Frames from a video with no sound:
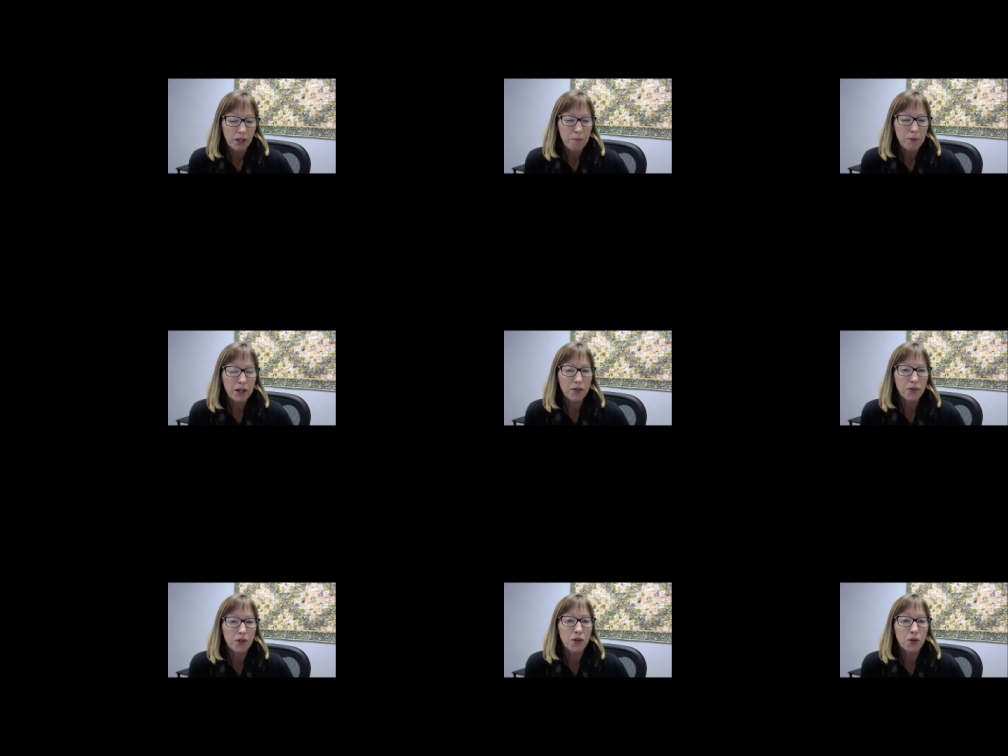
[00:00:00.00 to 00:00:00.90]
and
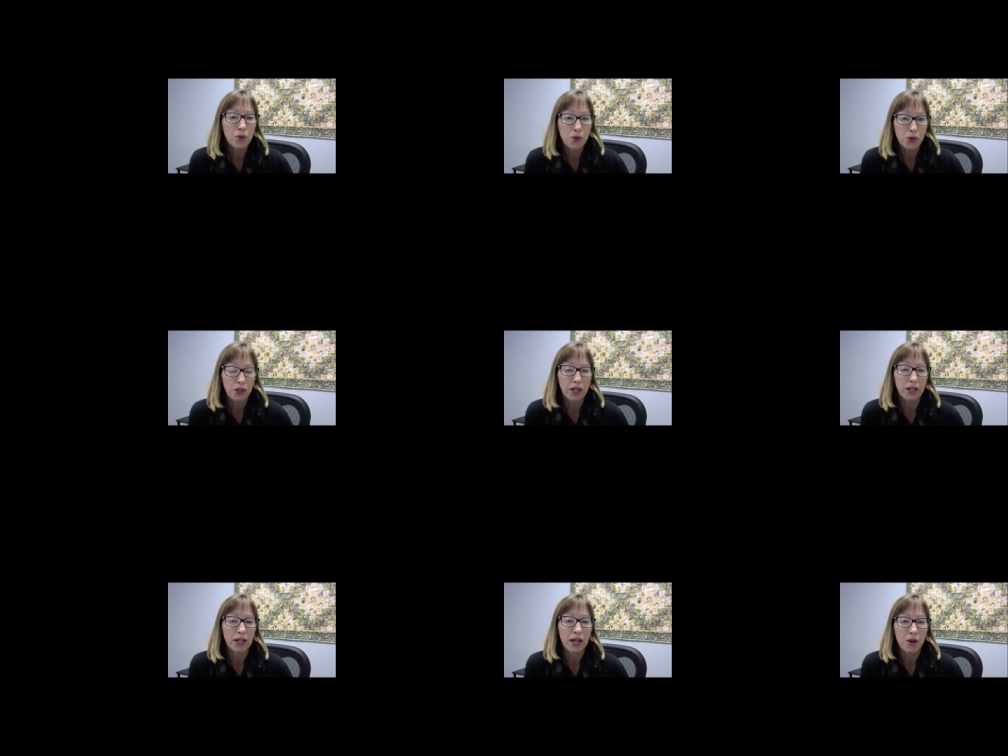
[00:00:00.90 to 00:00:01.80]
because it usually
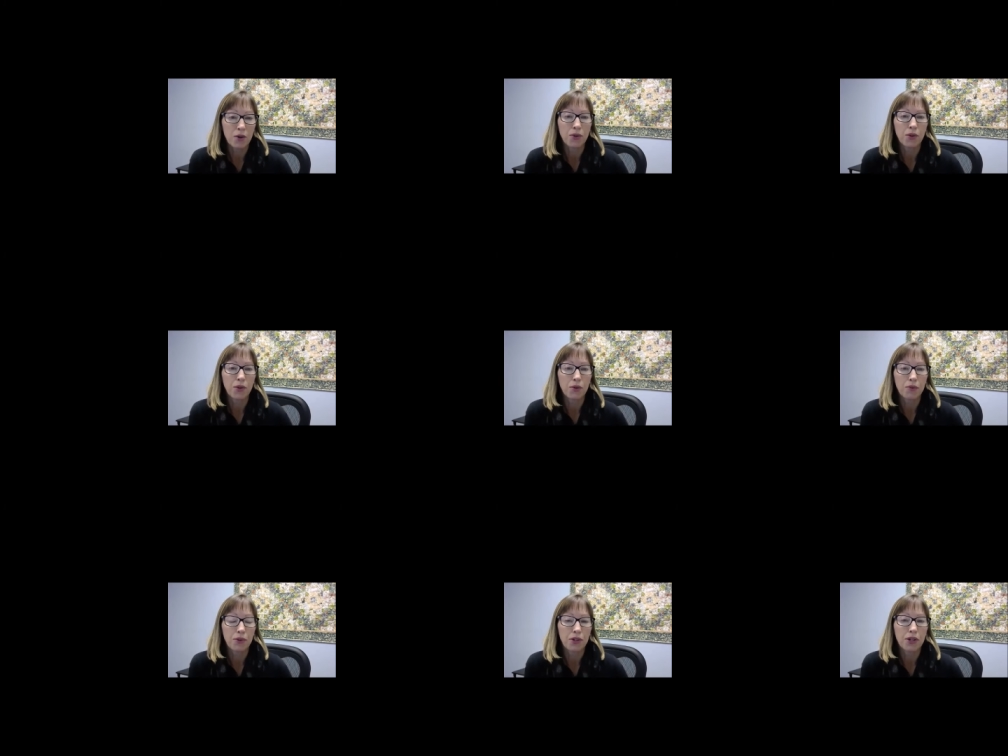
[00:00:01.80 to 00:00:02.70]
allows the
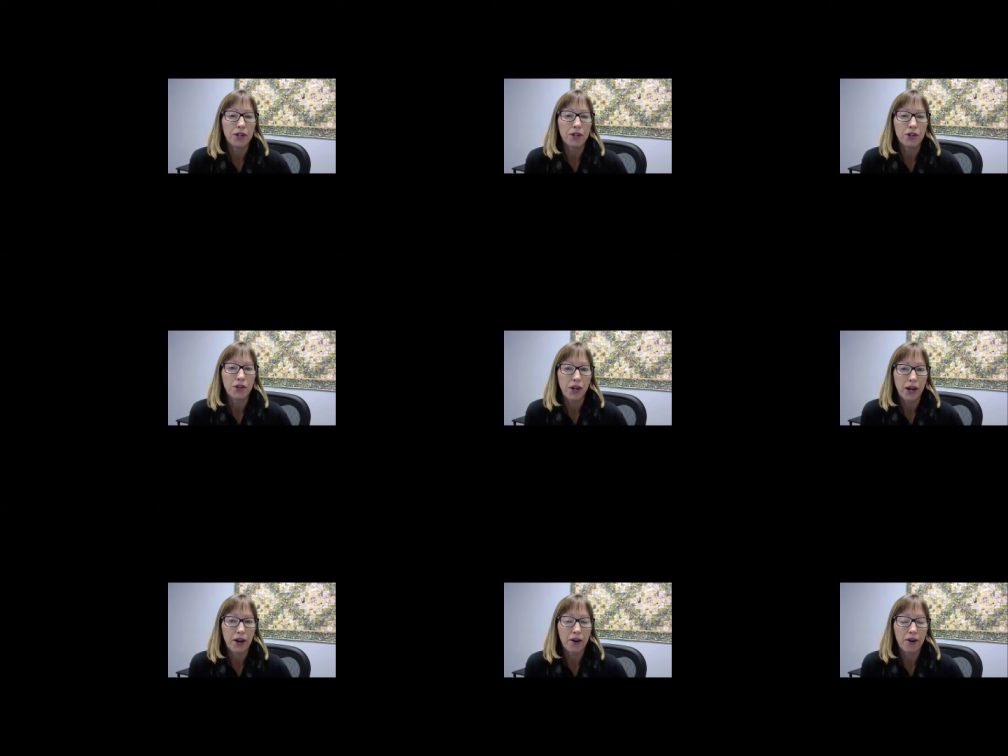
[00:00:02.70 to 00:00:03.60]
university to
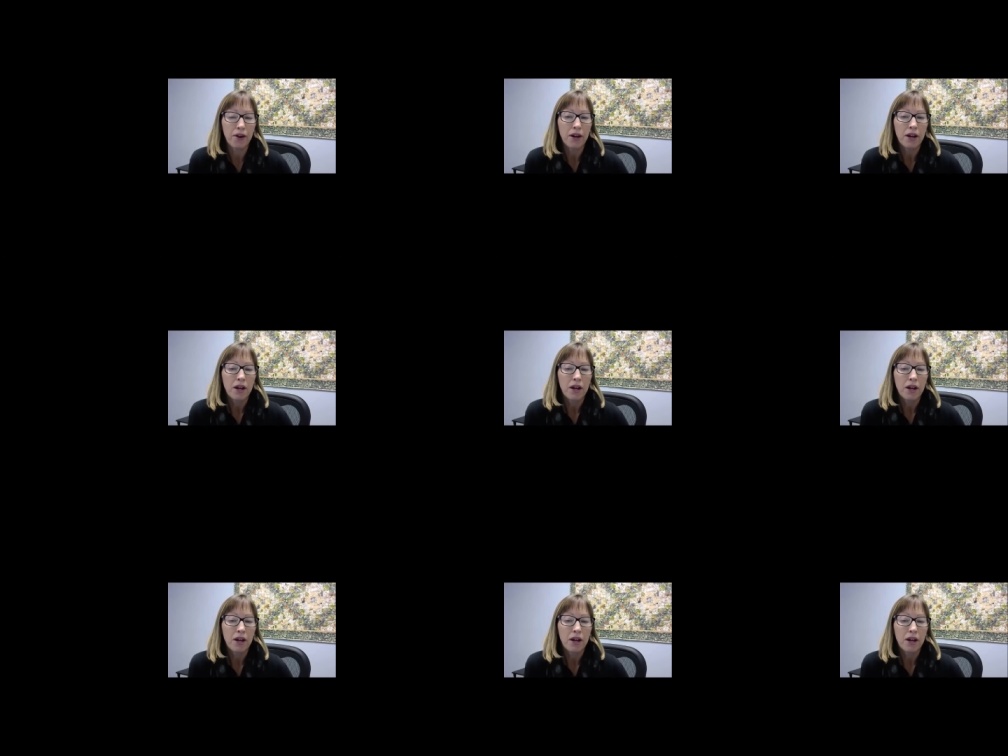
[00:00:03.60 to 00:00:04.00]
share